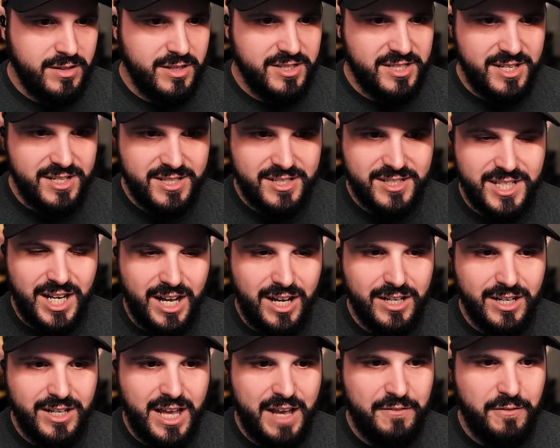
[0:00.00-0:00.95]
Does his
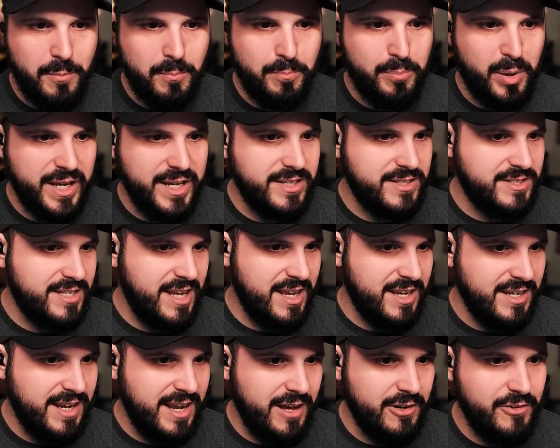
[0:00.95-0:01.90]
tongue have a bite
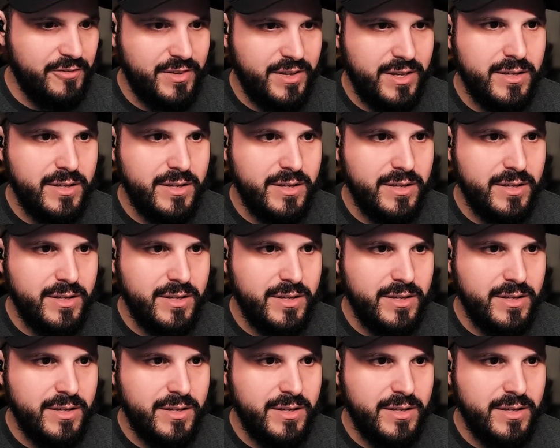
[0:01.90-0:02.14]
taken out of it?